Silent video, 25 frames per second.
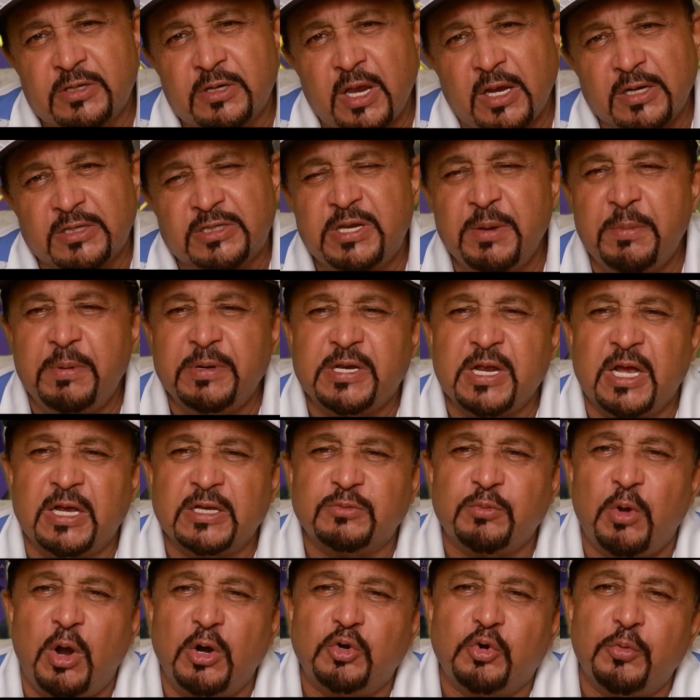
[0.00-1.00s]

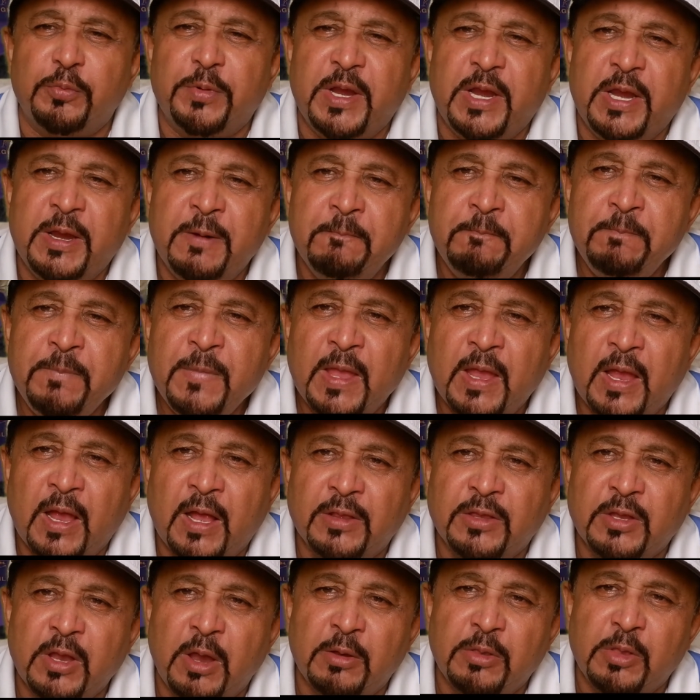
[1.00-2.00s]
Exhibitors want to be.
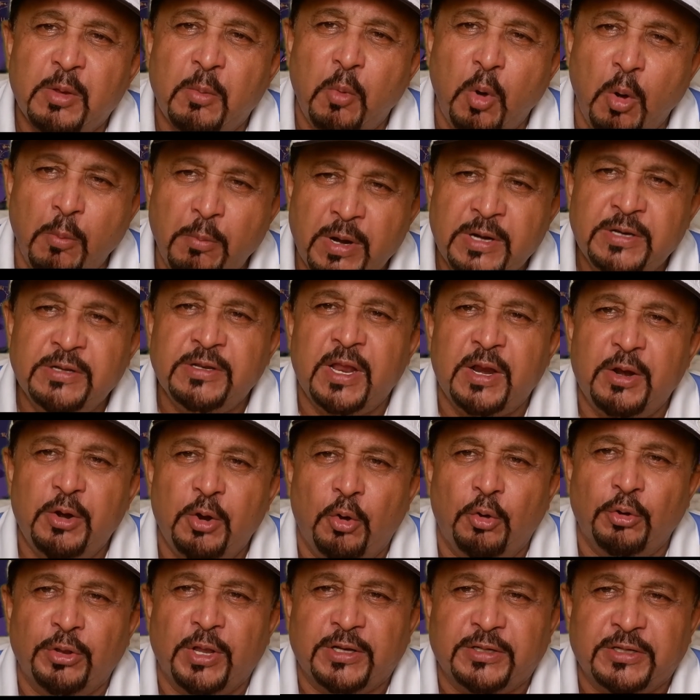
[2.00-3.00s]
The moment they
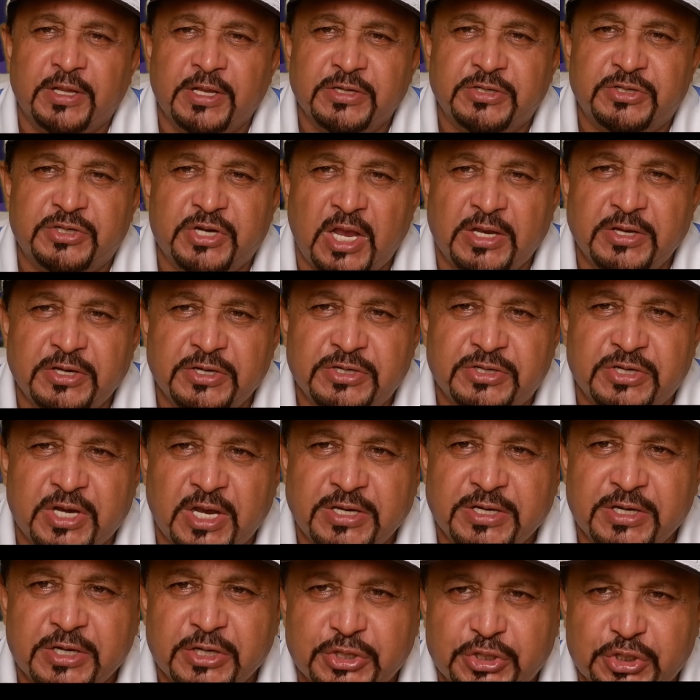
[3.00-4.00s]
know that the judge is
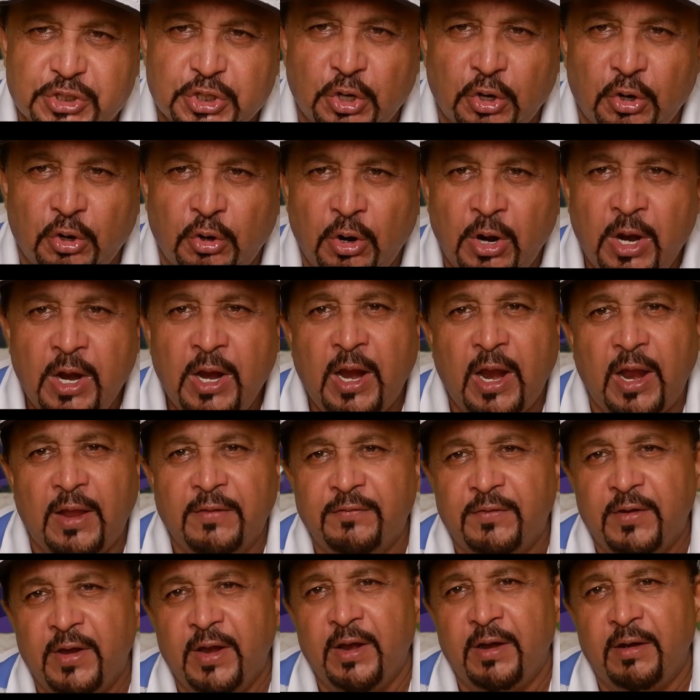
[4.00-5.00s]
judging a show
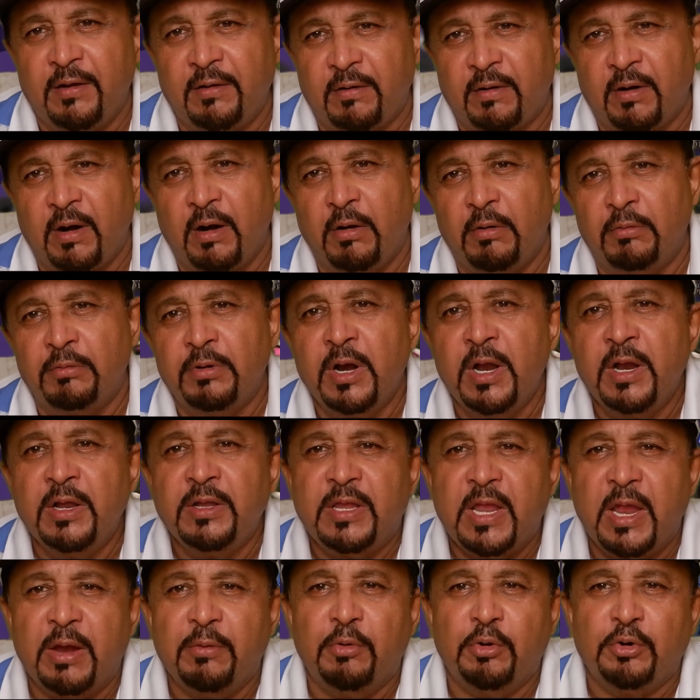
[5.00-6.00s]
and they're around,
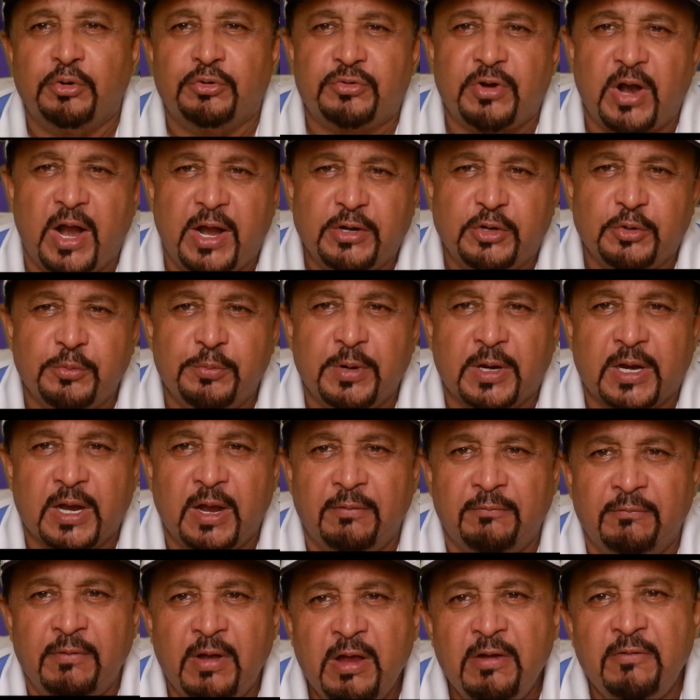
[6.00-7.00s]
they would try to
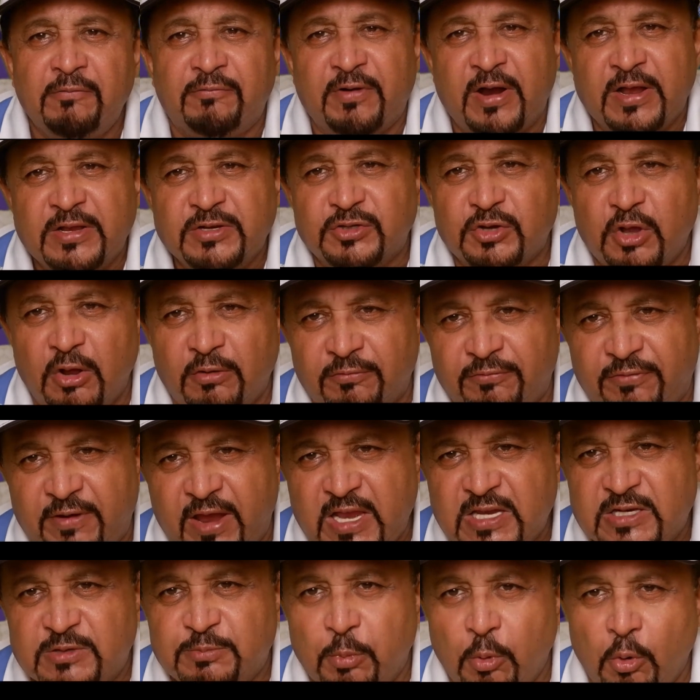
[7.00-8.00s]
become friends on
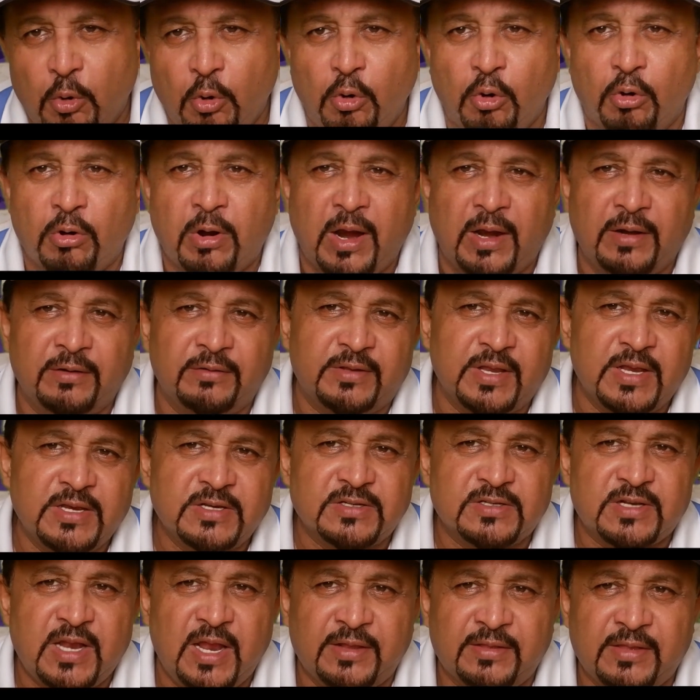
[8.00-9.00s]
Facebook and
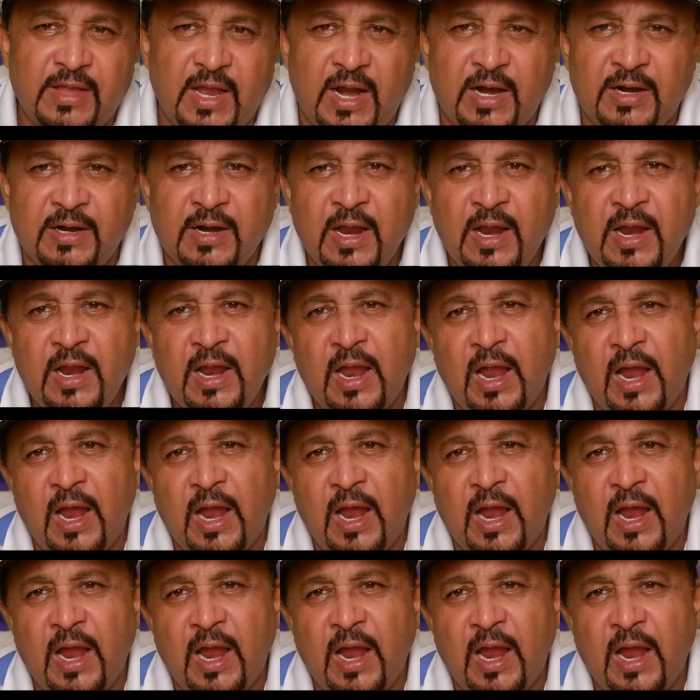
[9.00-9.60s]
things like that,